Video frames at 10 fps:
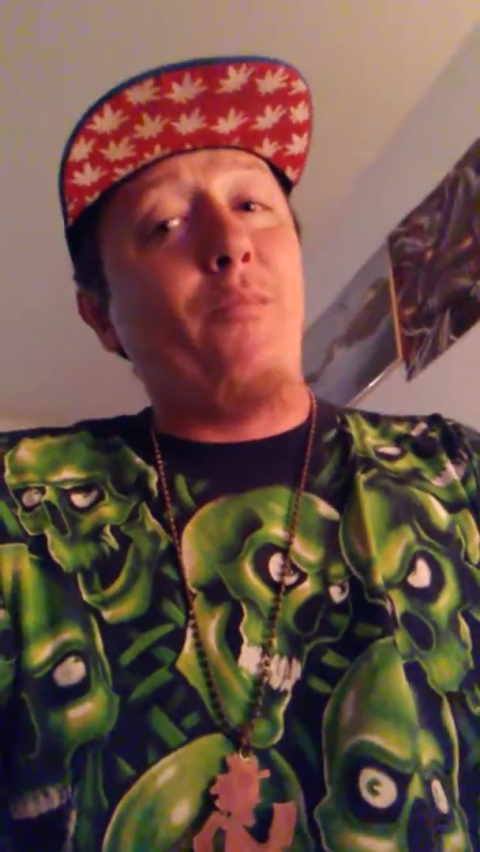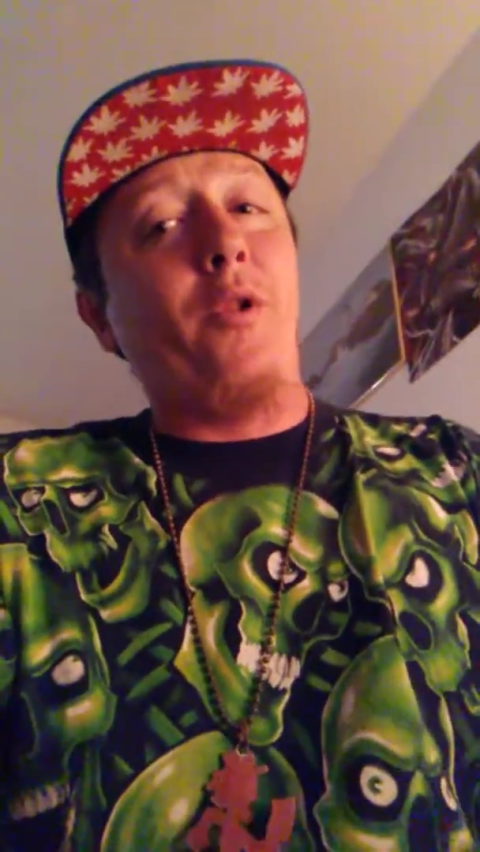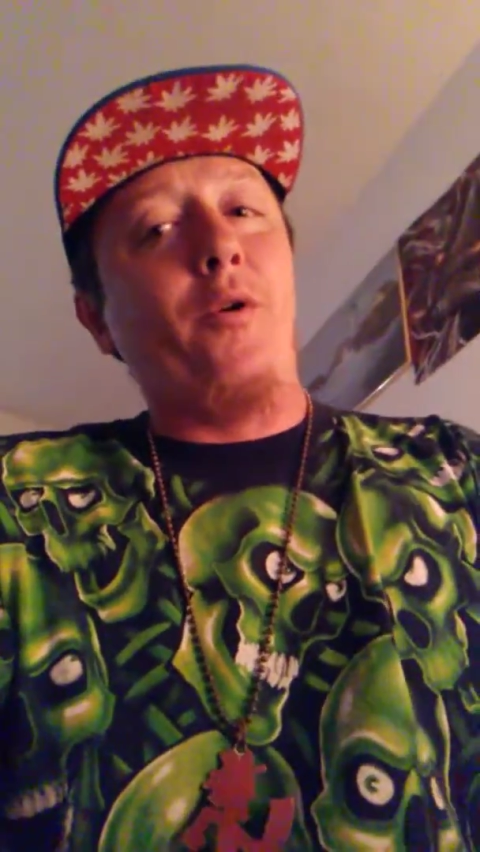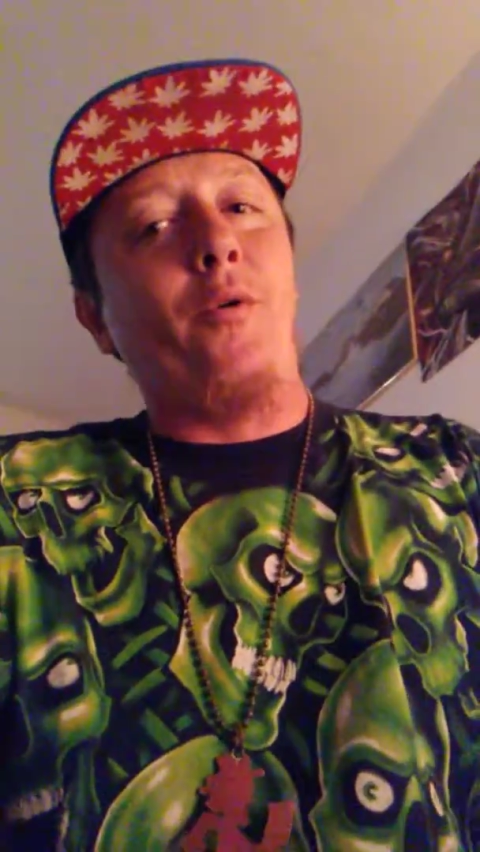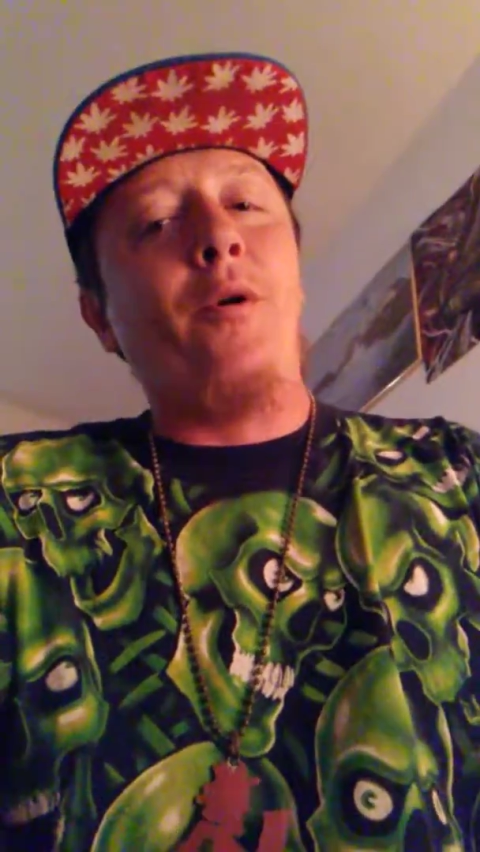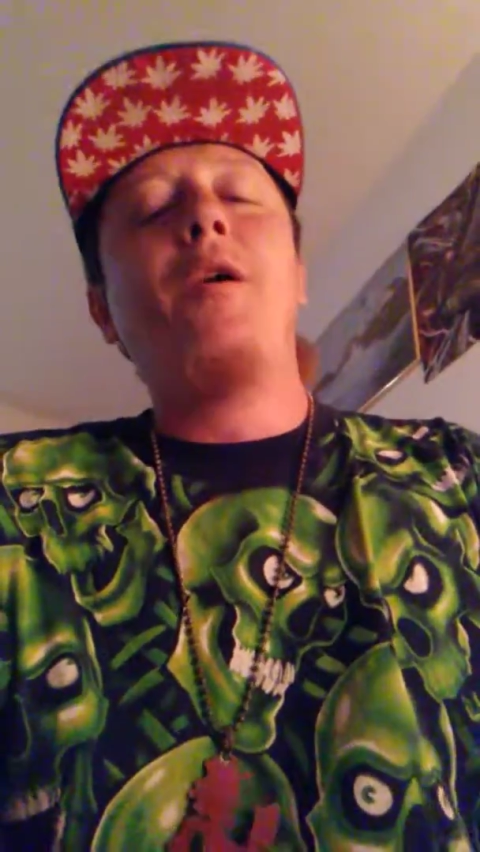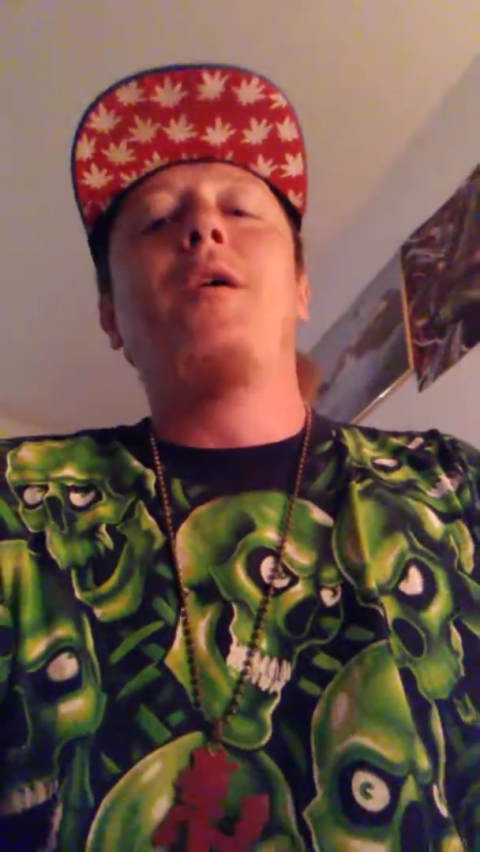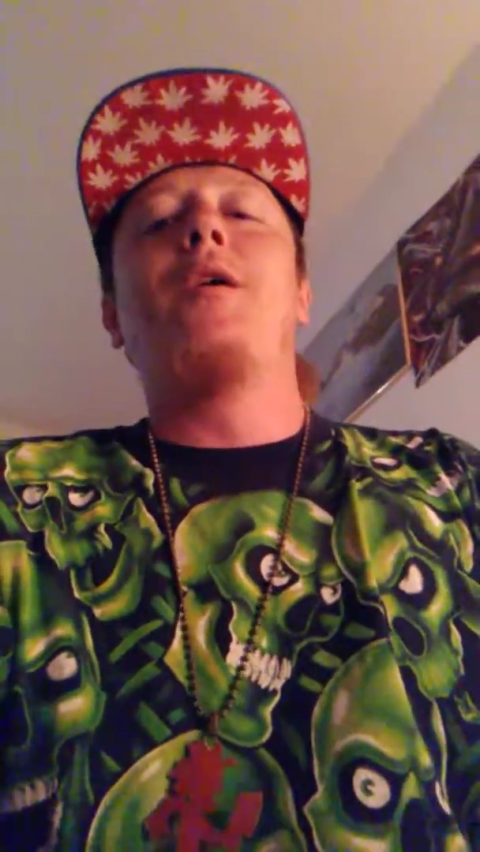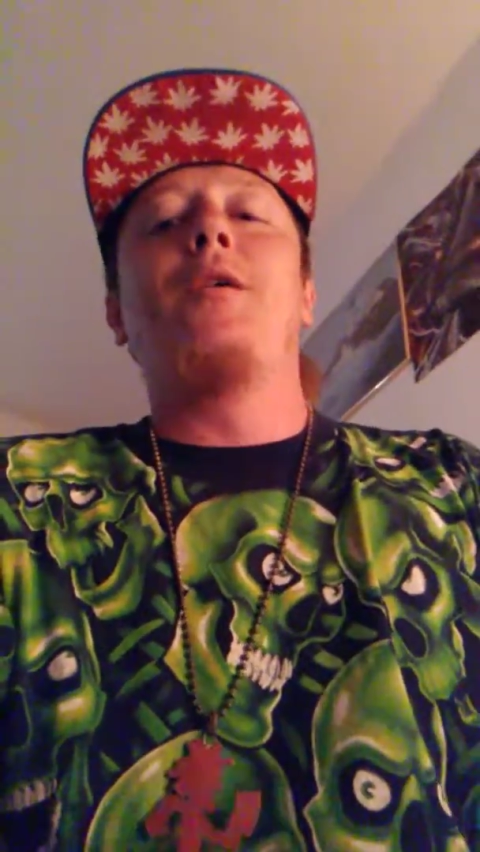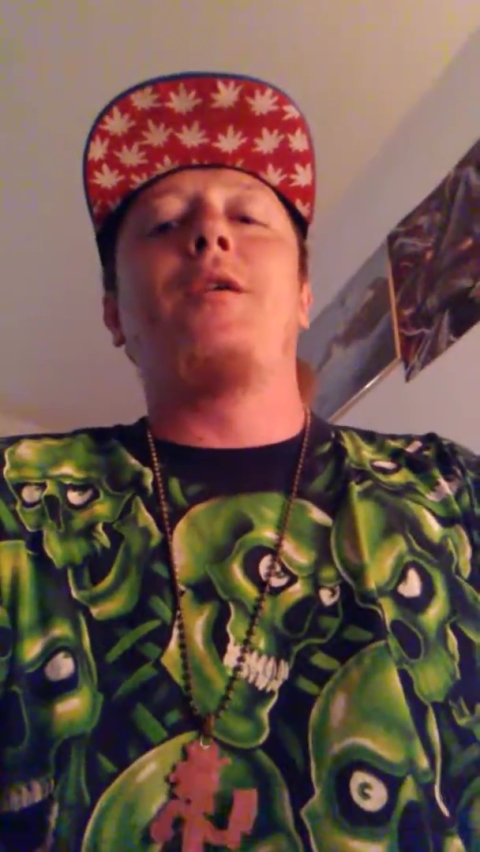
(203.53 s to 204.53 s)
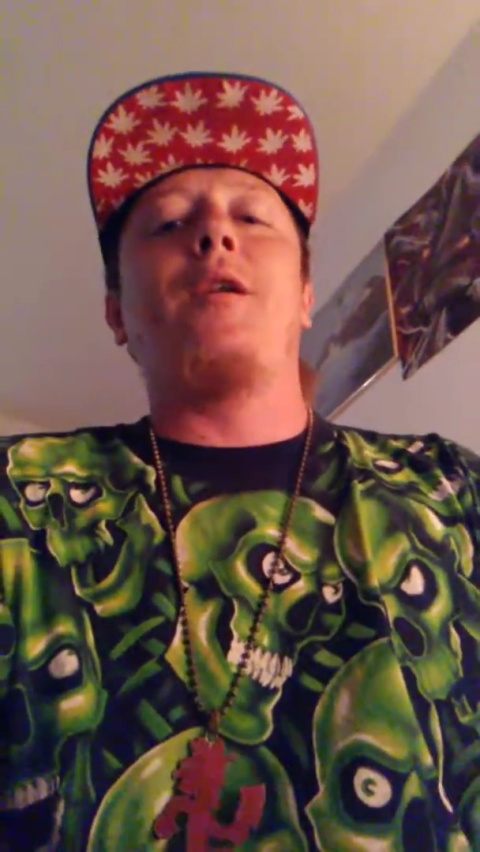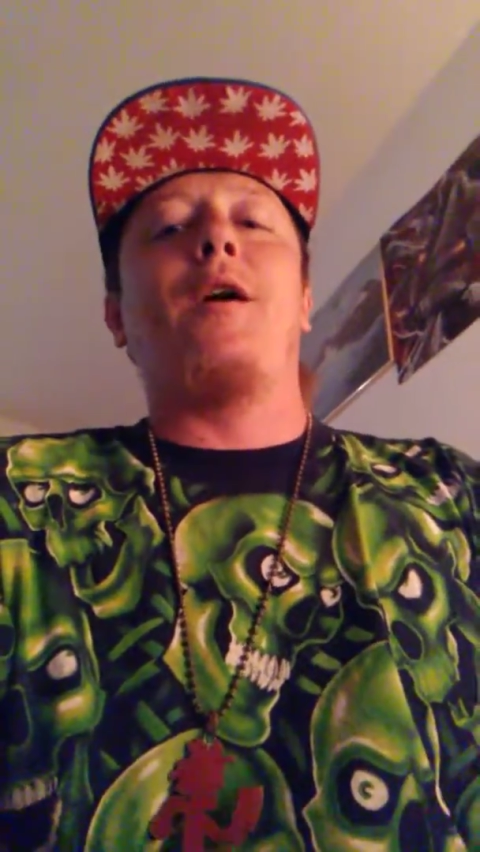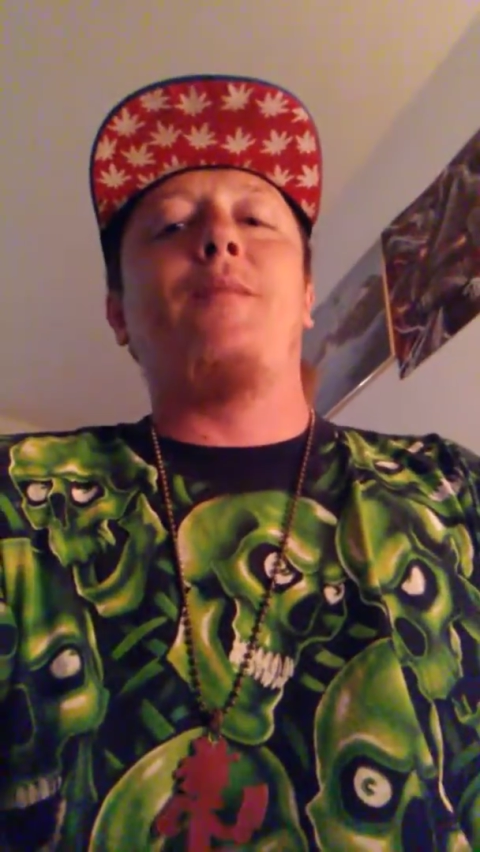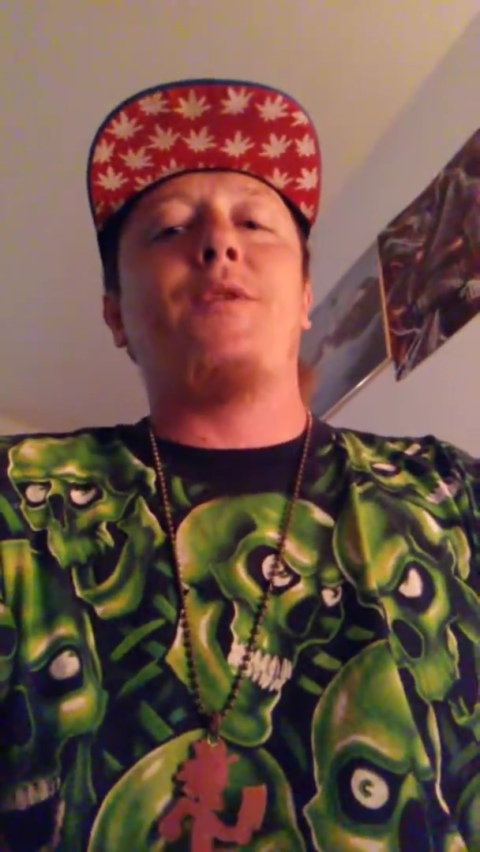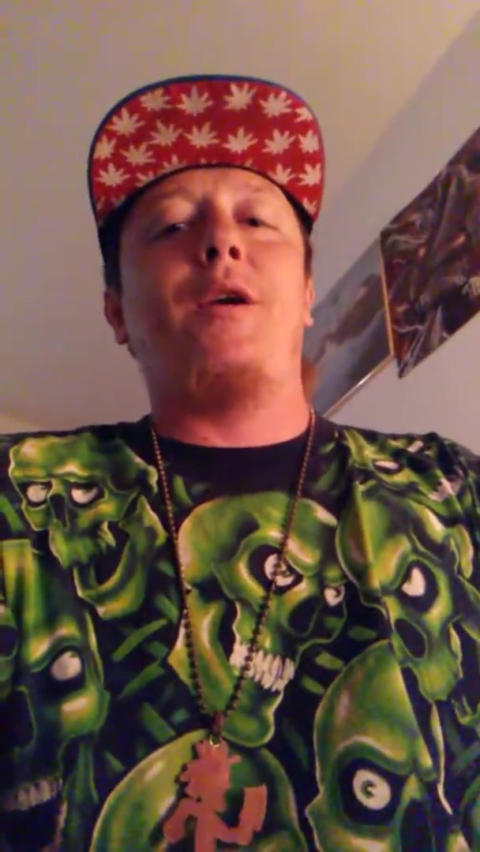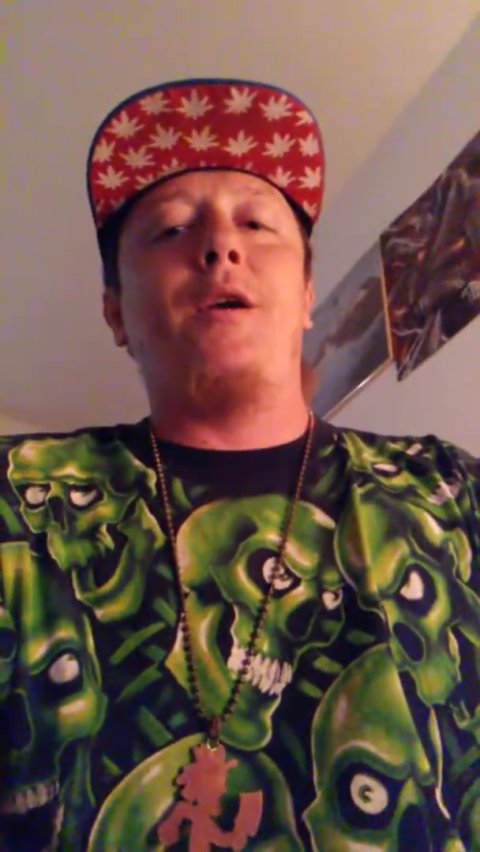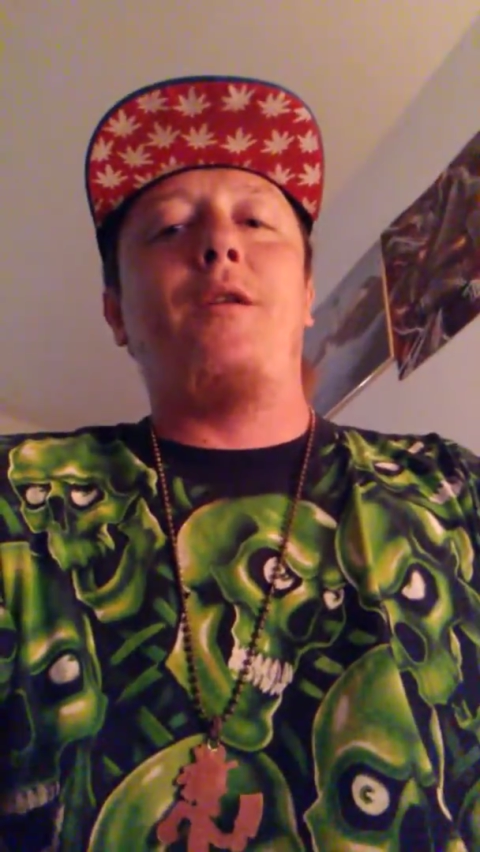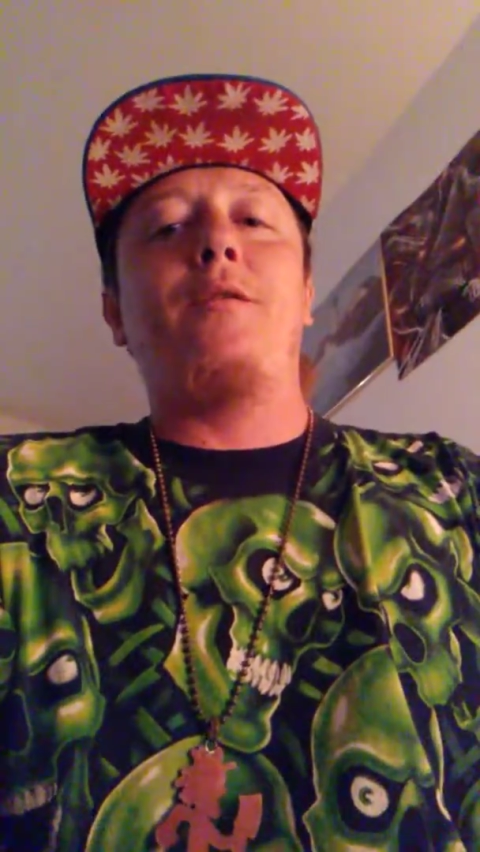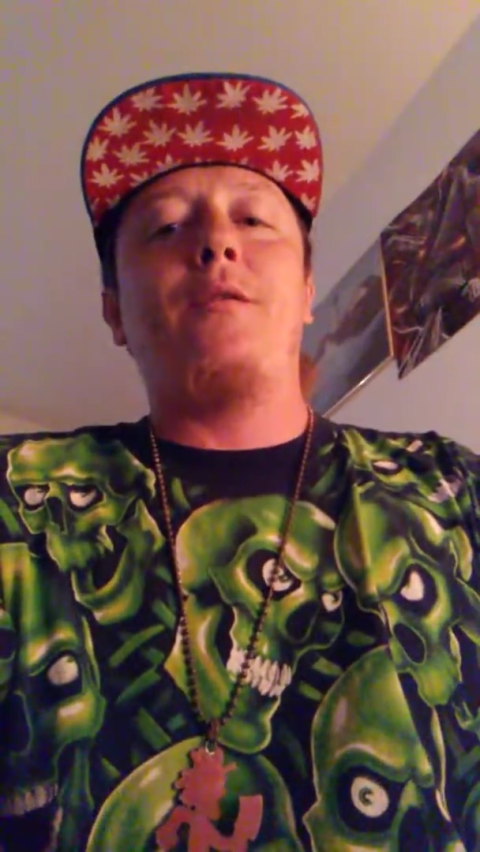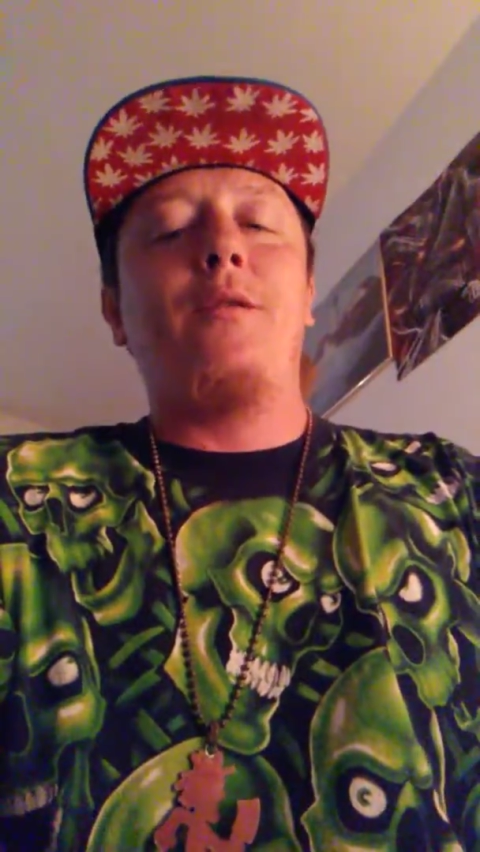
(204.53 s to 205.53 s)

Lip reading: blue. You know what I'm saying?